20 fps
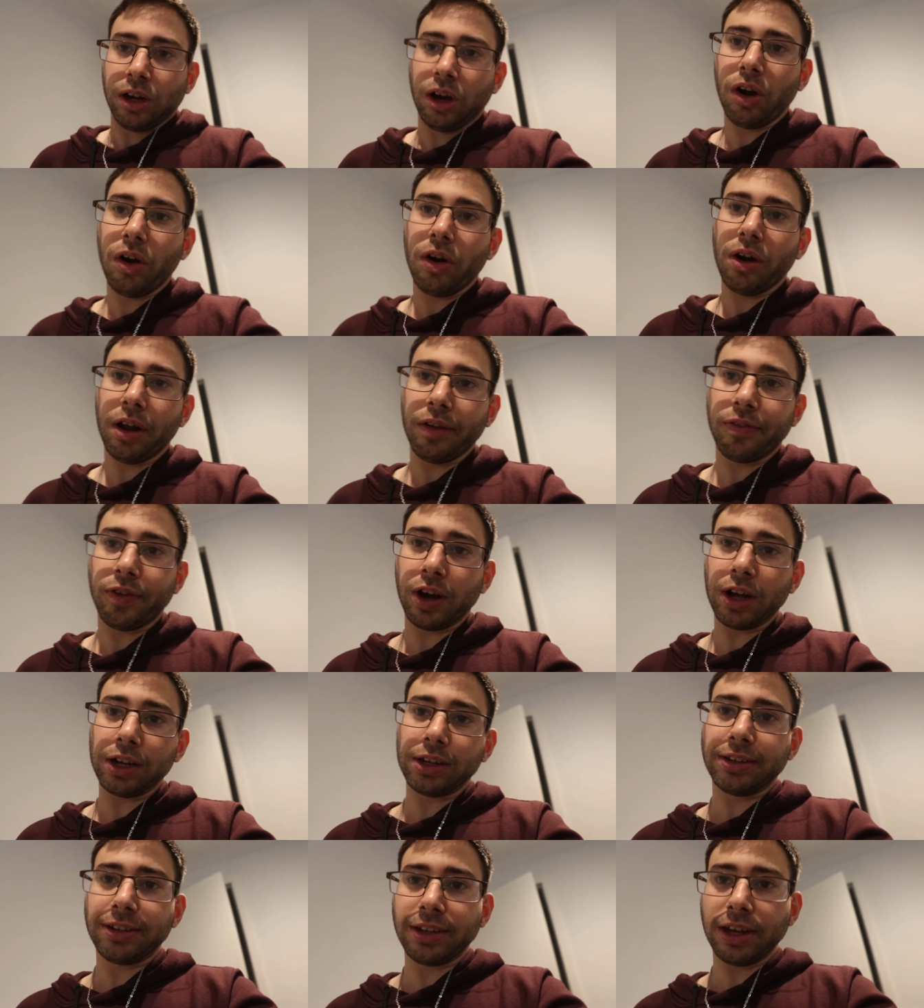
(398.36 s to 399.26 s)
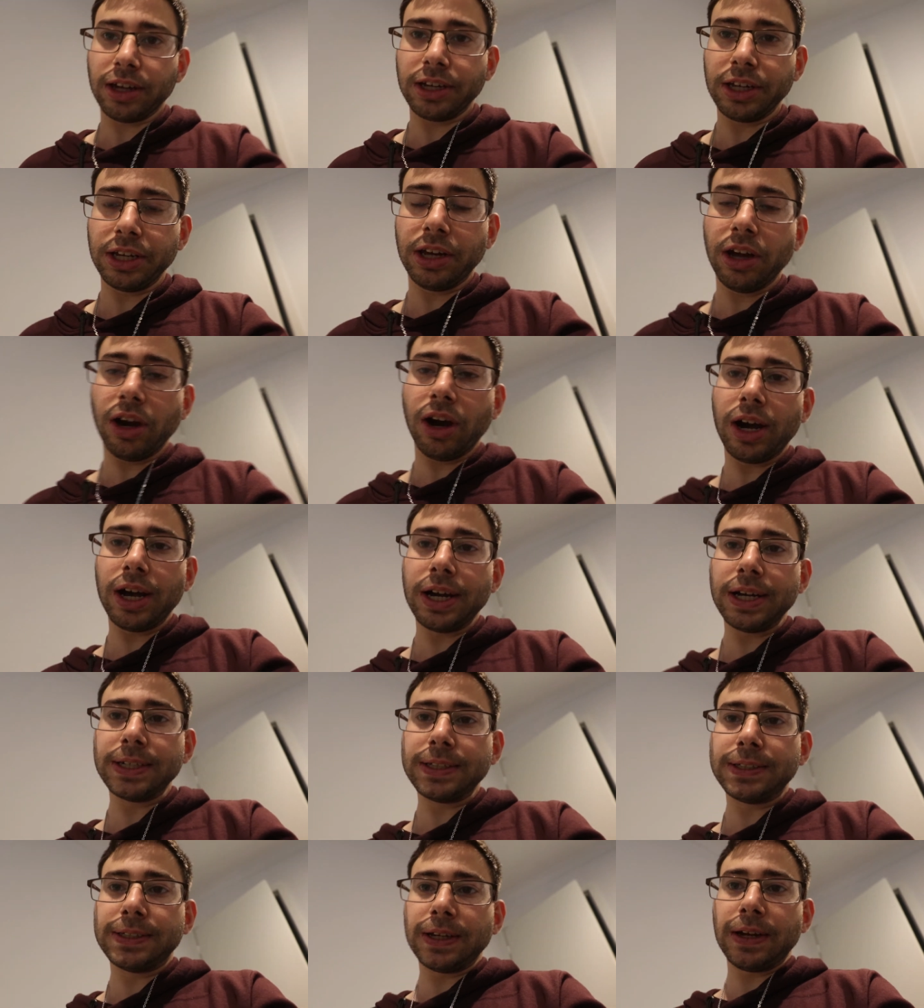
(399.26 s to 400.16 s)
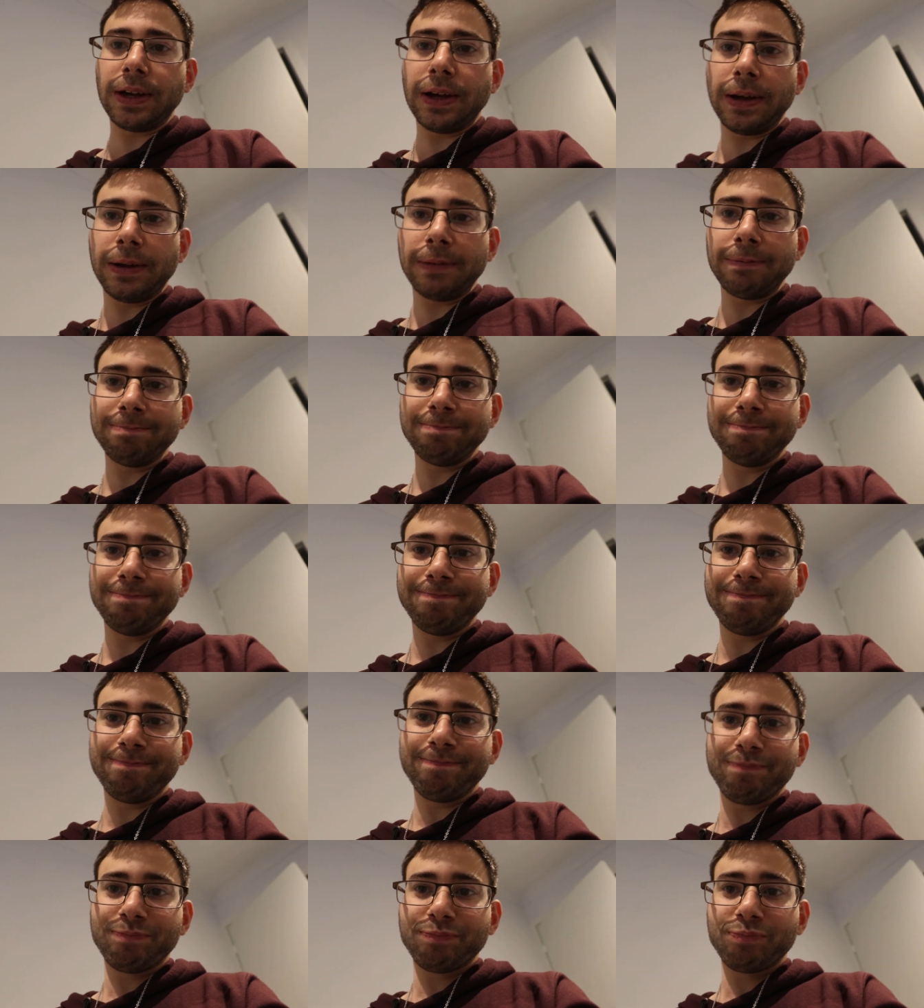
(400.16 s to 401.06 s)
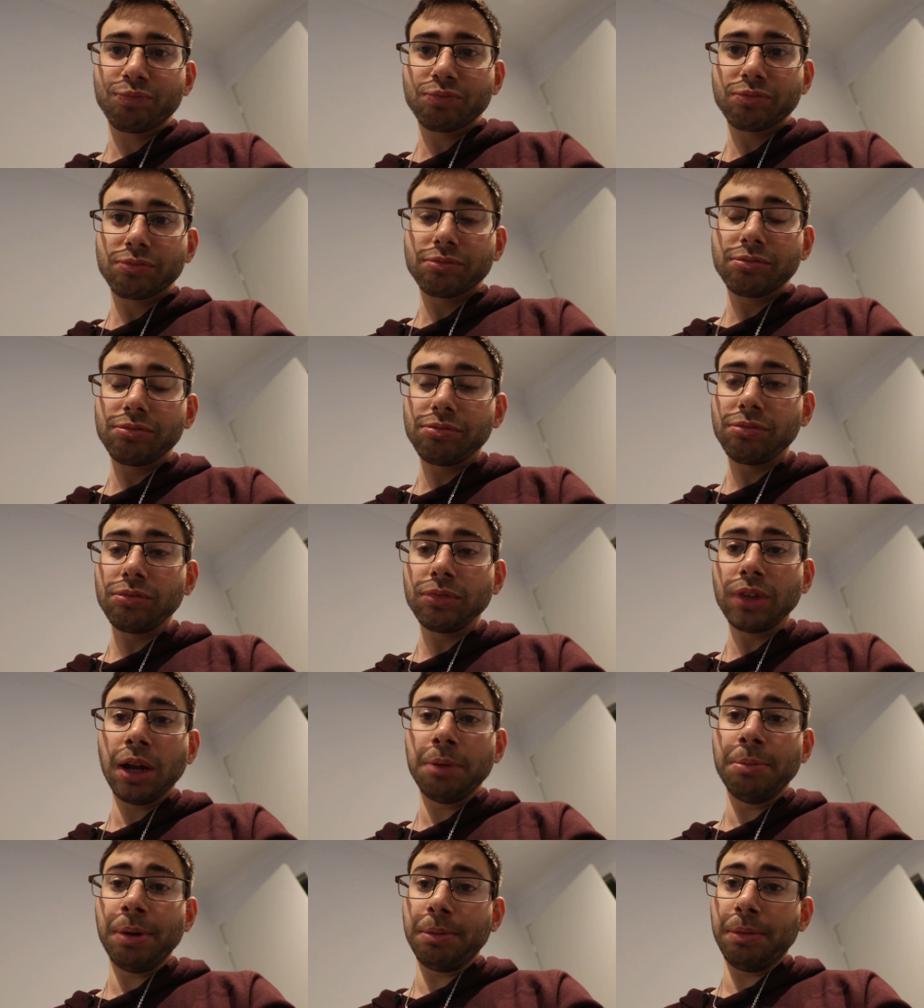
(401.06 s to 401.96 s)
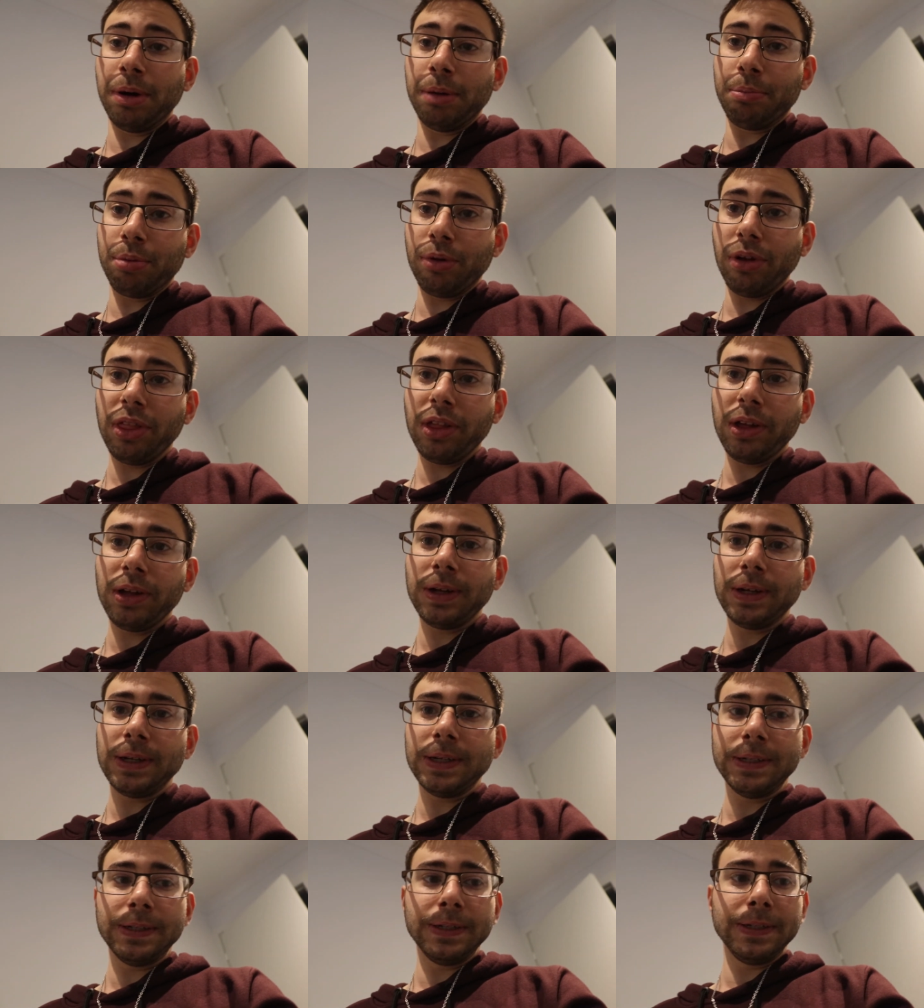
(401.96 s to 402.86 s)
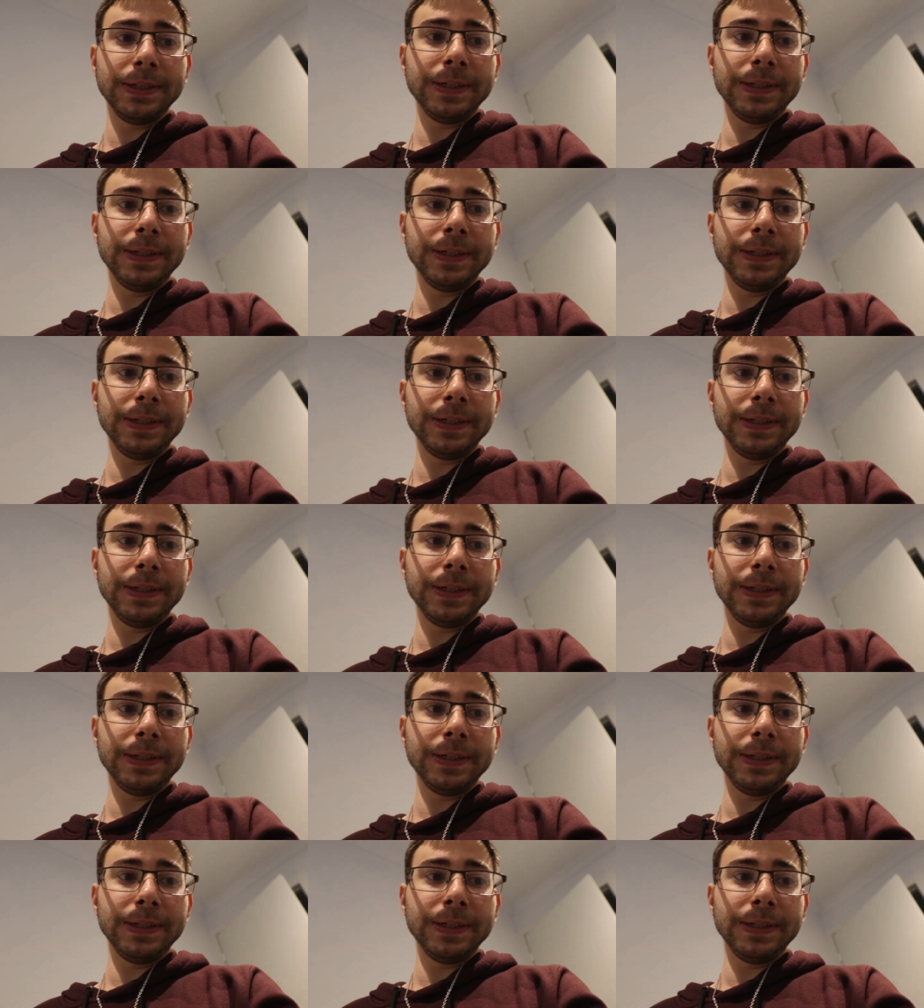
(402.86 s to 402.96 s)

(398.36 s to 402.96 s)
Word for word: oh, and I forgot to tell you guys um, about my brother.